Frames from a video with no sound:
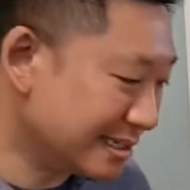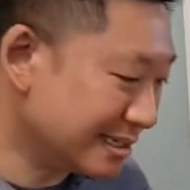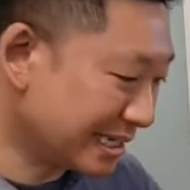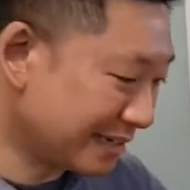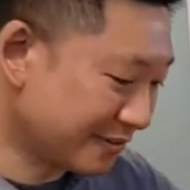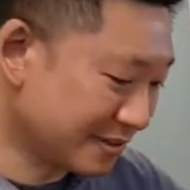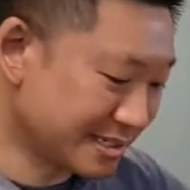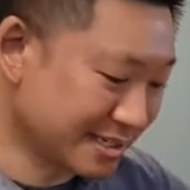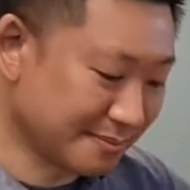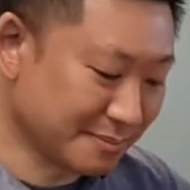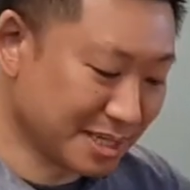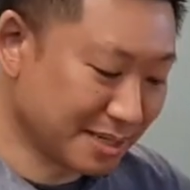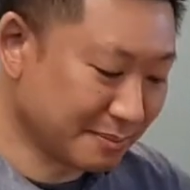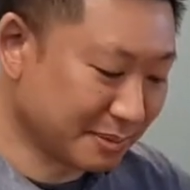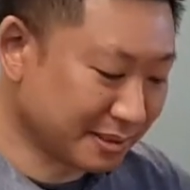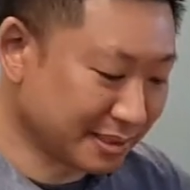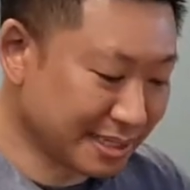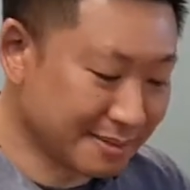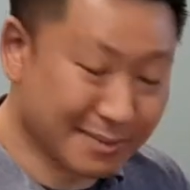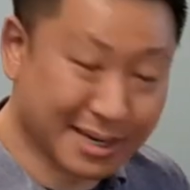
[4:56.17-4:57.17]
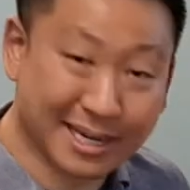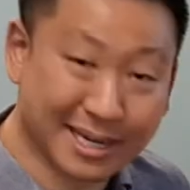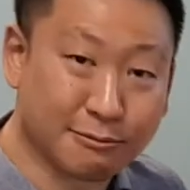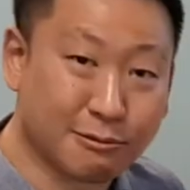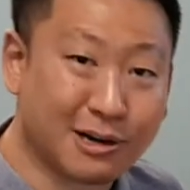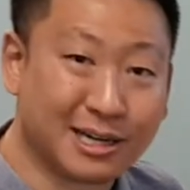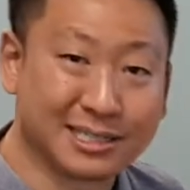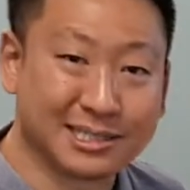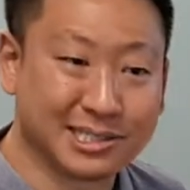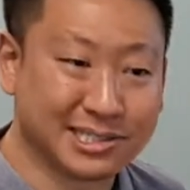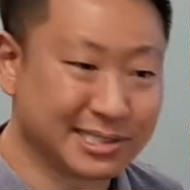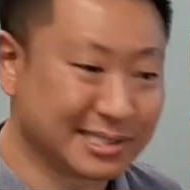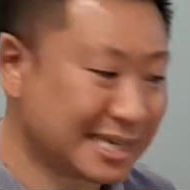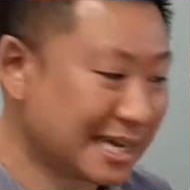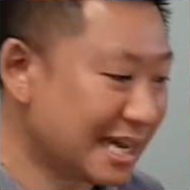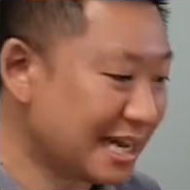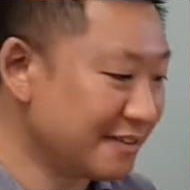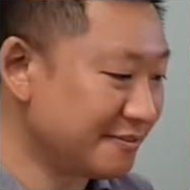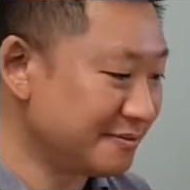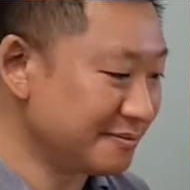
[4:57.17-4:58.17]
I think for some people they may want to just
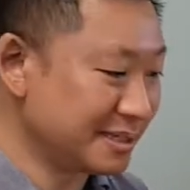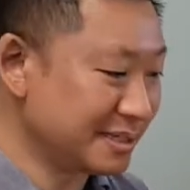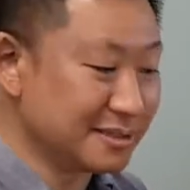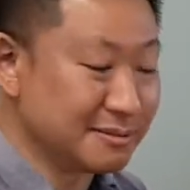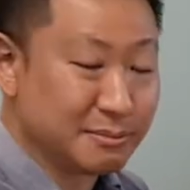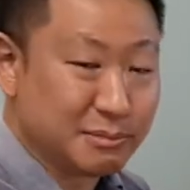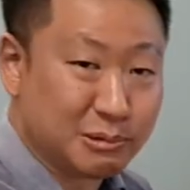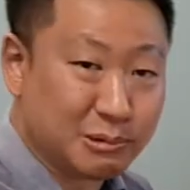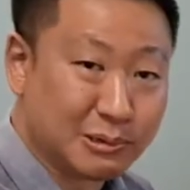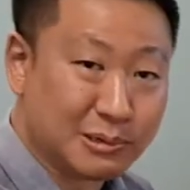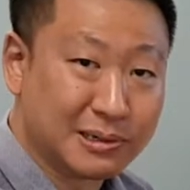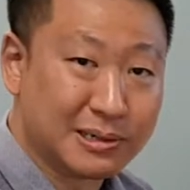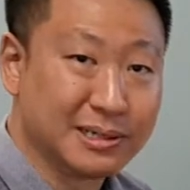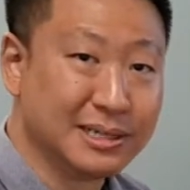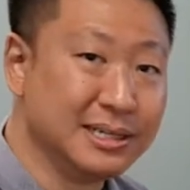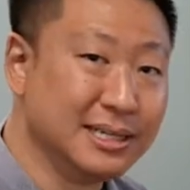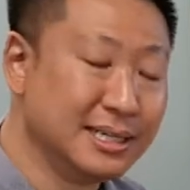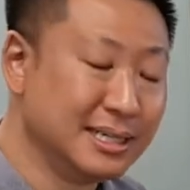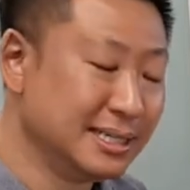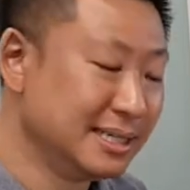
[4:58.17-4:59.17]
have more